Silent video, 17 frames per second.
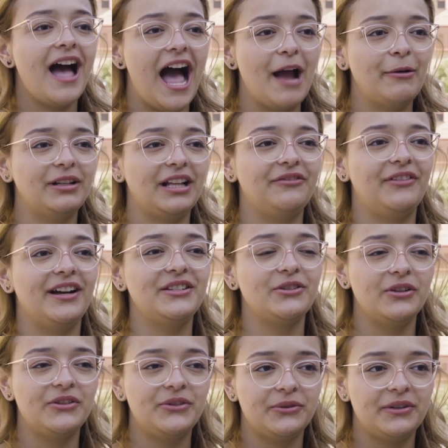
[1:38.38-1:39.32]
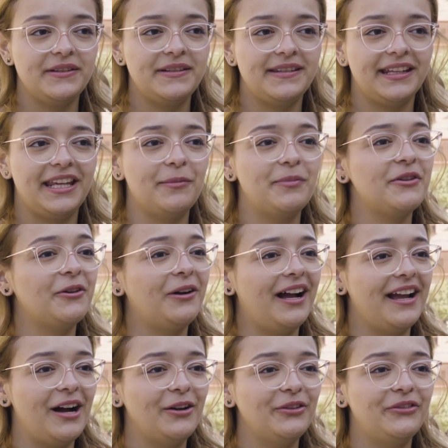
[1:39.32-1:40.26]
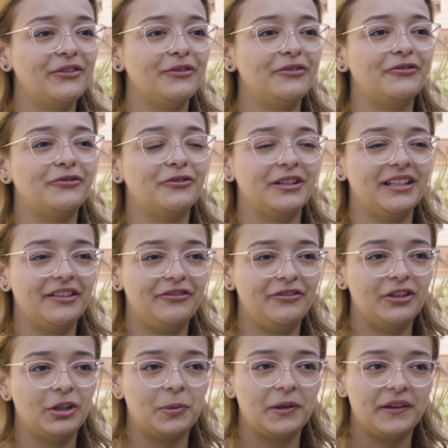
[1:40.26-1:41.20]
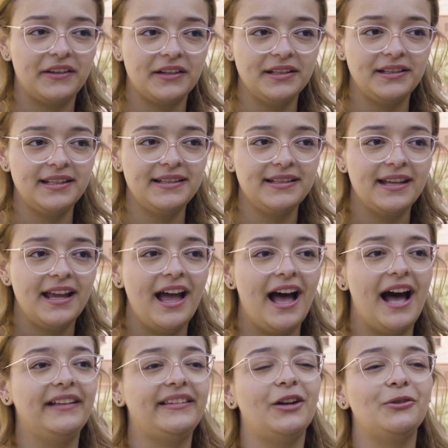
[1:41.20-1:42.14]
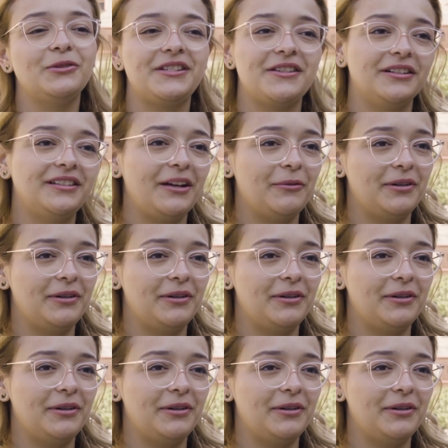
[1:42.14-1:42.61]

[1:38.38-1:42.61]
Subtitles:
I would advise all students to keep their eye out for different opportunities. As I always thought, I